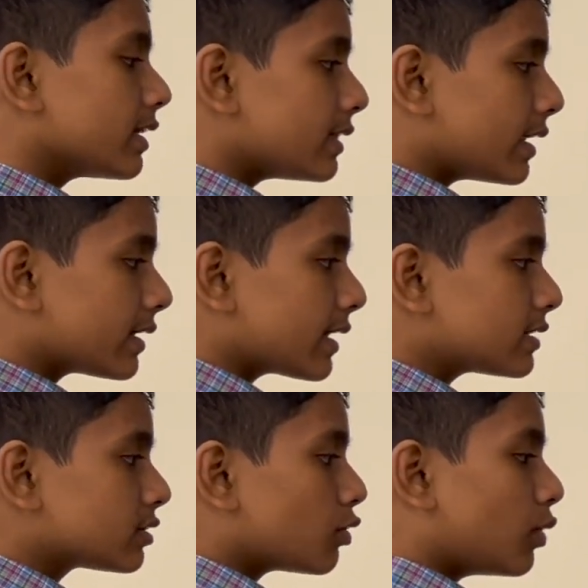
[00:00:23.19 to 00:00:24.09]
then it
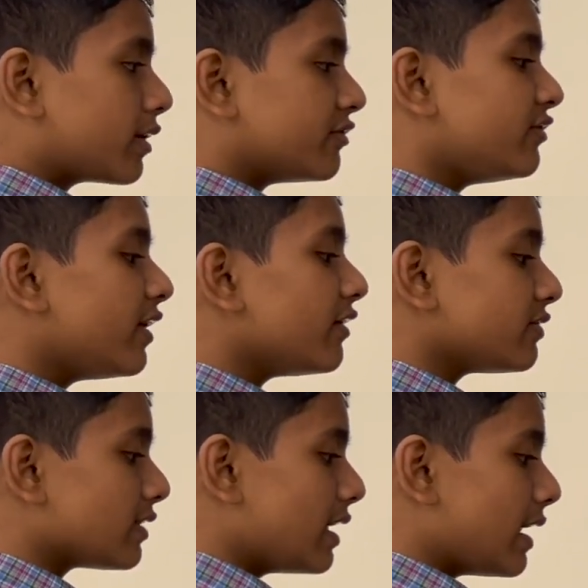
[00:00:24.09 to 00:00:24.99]
gets to 1
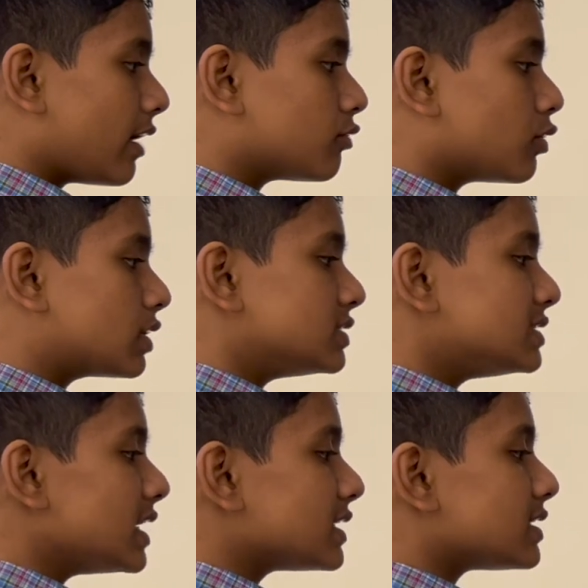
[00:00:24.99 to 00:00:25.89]
fifth, and 1
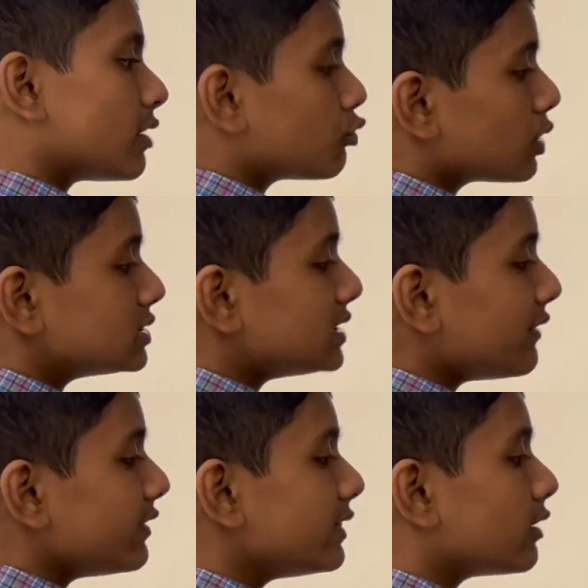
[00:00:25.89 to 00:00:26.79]
sixth, and 1
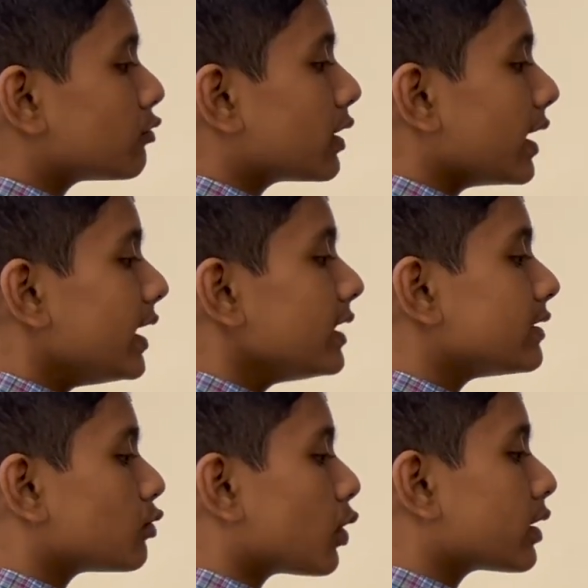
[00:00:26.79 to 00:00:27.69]
seventh, and 1 eighth,
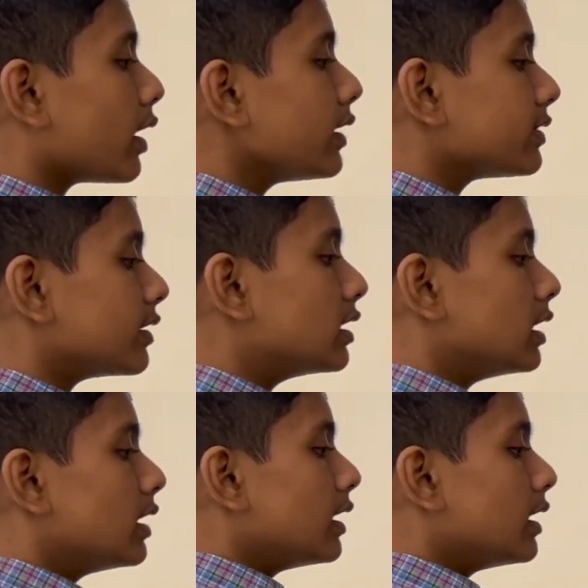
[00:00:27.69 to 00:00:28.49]
and 1 ninth, and